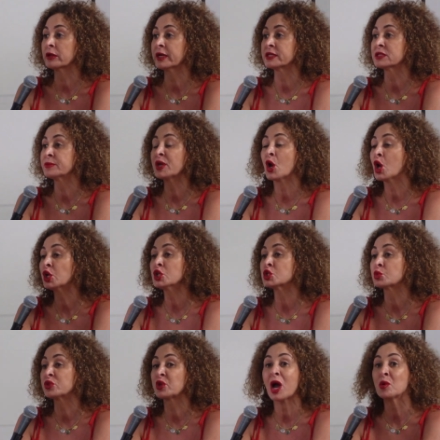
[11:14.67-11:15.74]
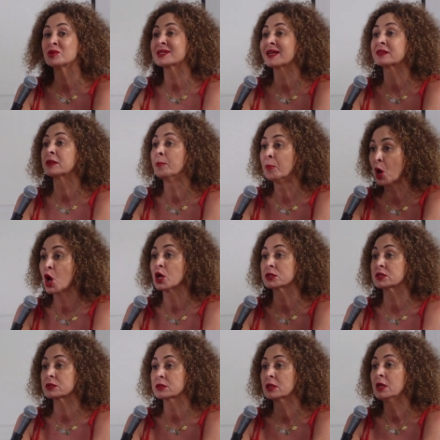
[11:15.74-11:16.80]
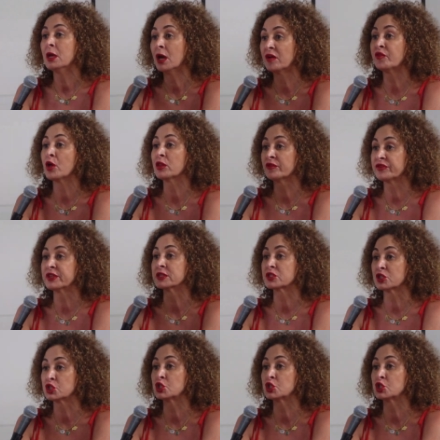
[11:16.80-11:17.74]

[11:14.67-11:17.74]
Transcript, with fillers: And to be honest with you, I was like the boss of all of this, the